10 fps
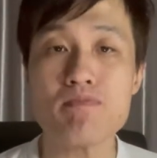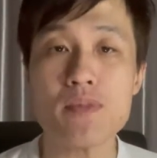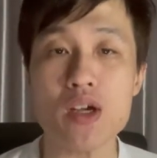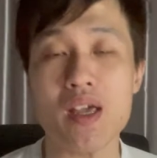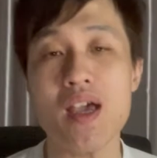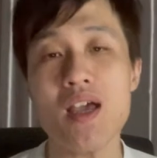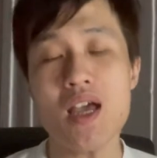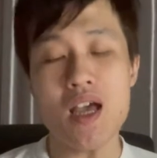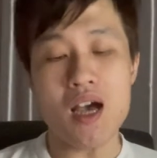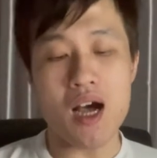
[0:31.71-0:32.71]
Okay.
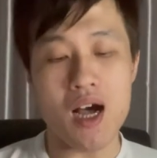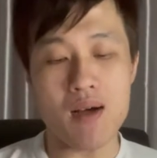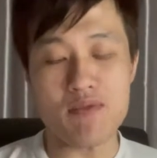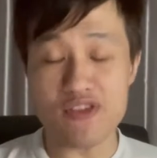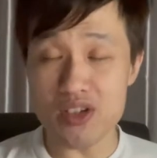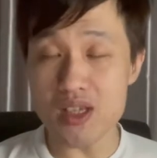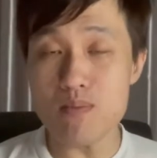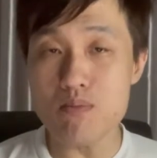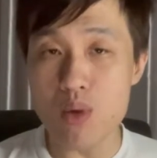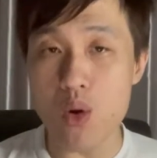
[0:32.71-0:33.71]

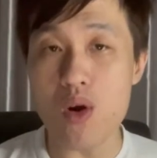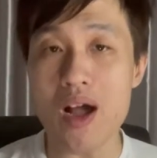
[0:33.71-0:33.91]
Furthermore,